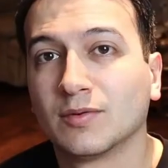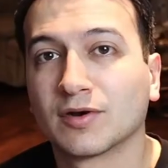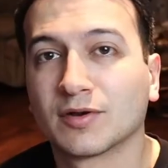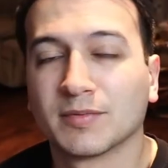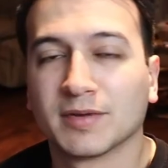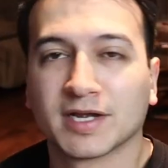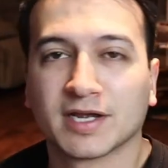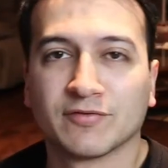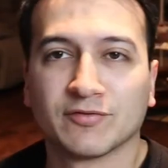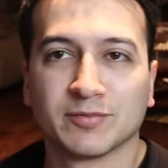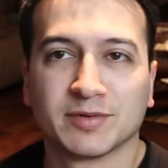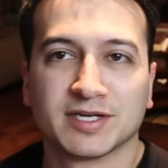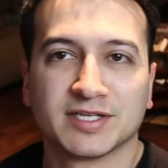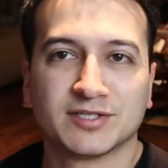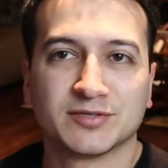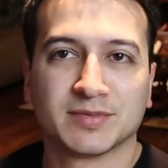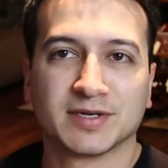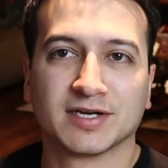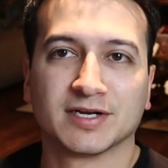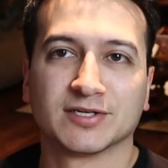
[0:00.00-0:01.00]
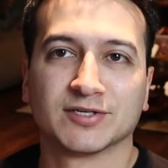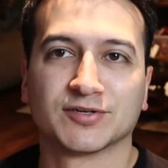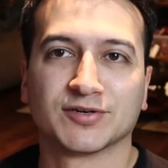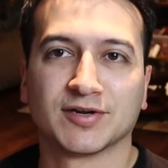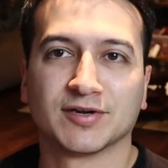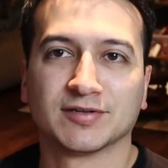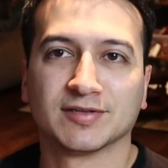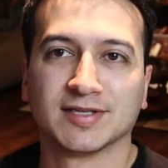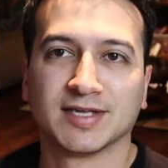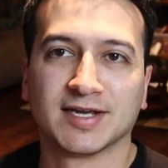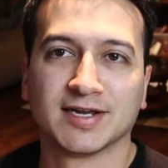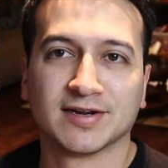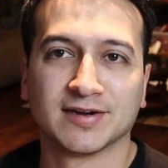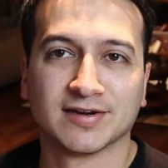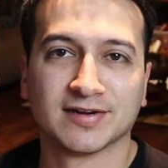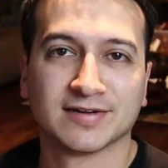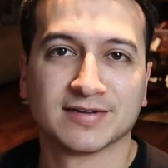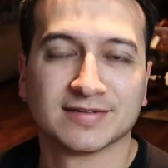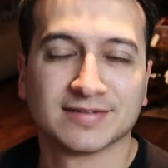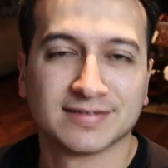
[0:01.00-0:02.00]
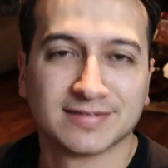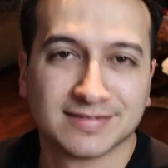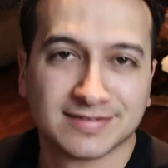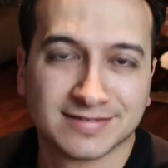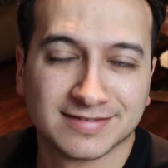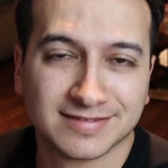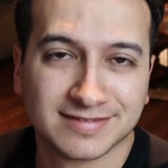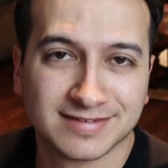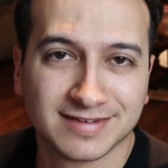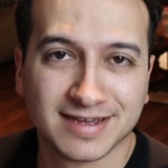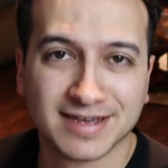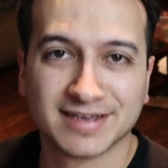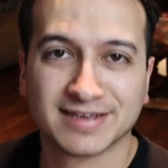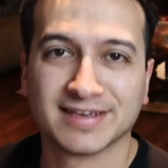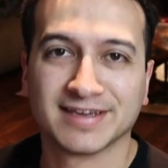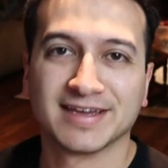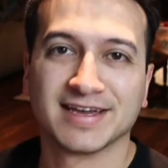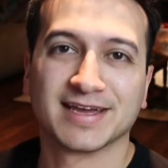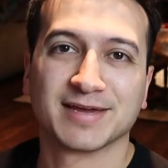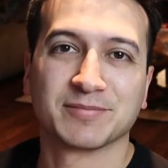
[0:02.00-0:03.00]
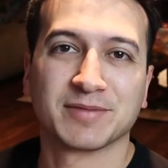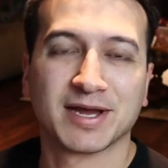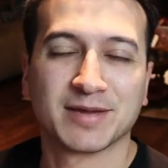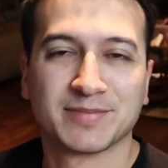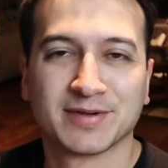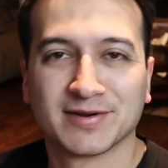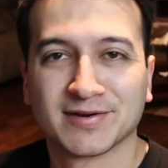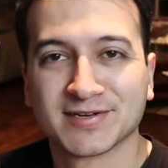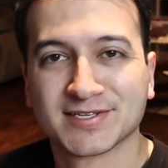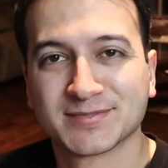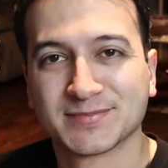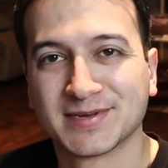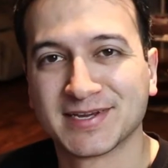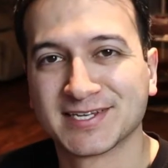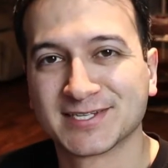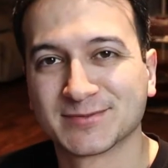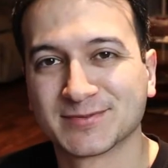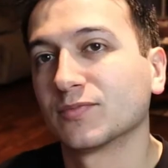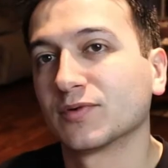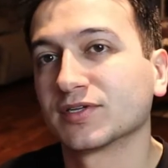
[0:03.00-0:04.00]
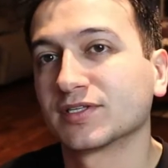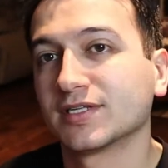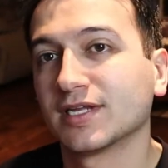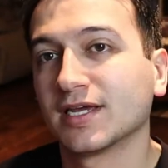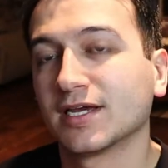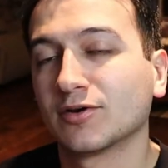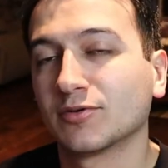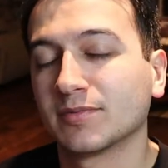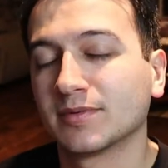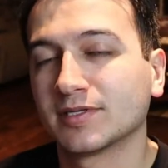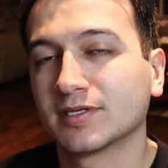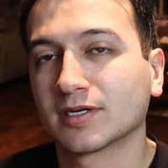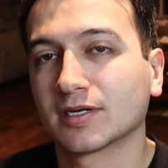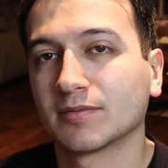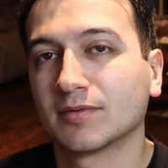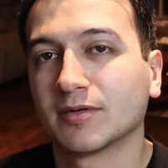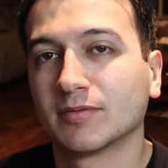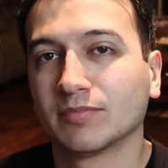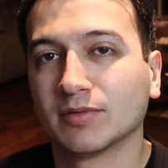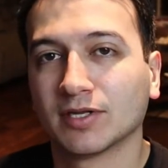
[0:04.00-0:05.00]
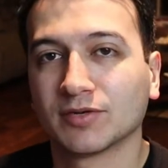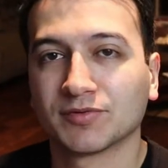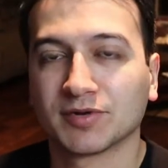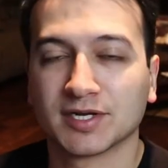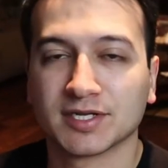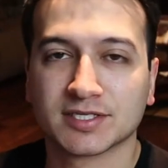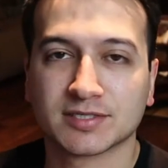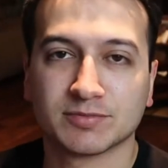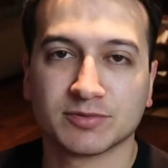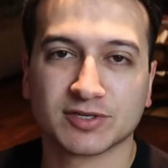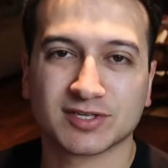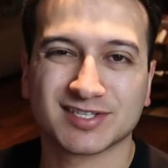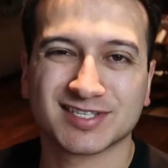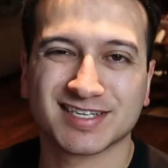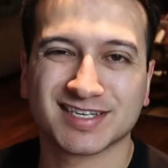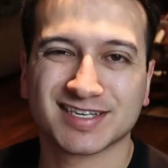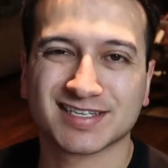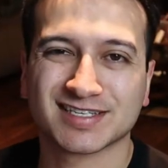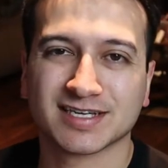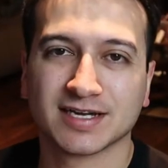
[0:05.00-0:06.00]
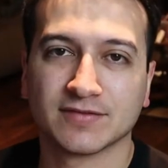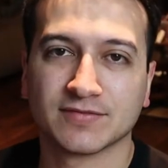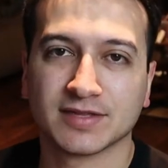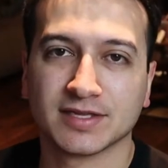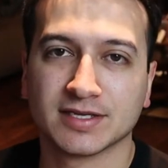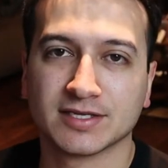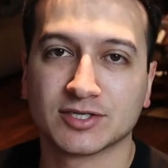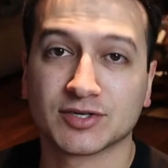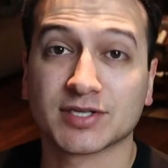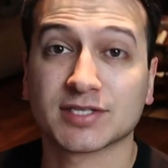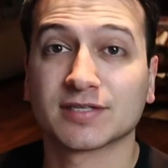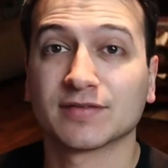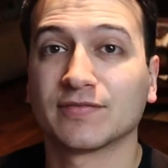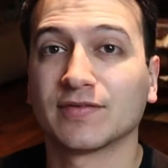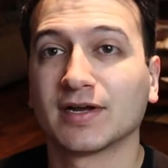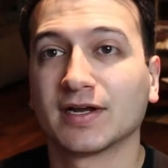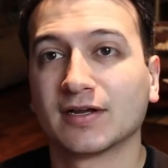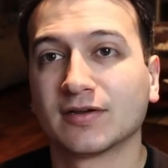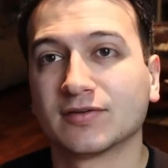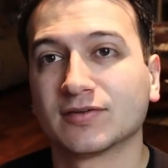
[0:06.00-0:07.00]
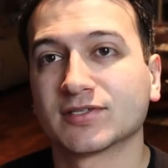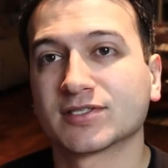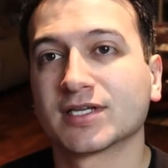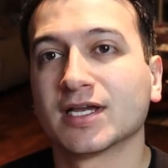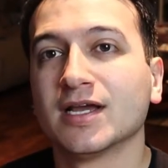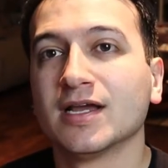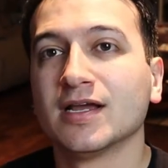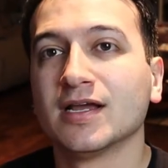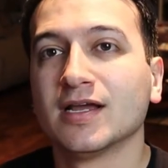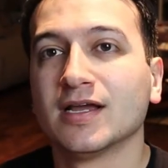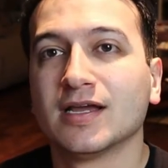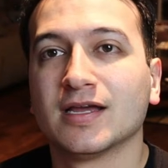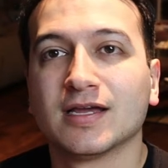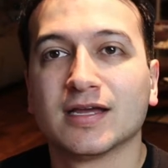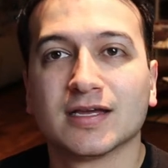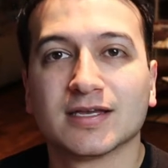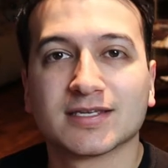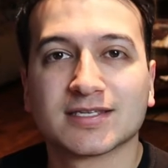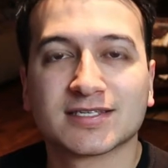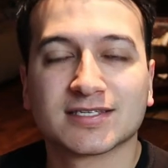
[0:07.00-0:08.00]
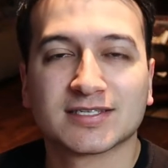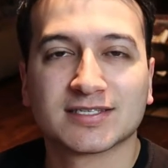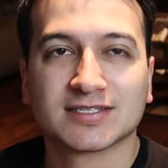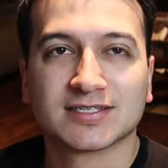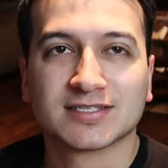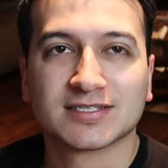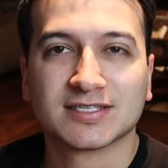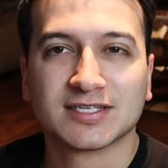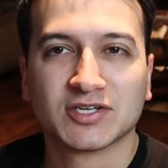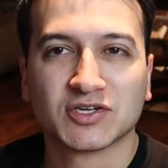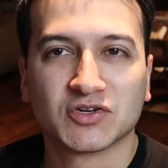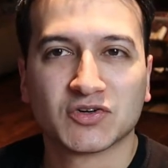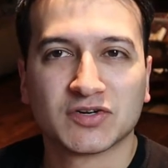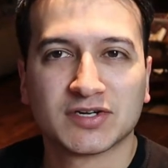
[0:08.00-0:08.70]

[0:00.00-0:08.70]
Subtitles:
back, everybody, to my underground lair, aka my parents' basement. Today I will be talking about Blood Rites, Book 6 of the Dresden Files saga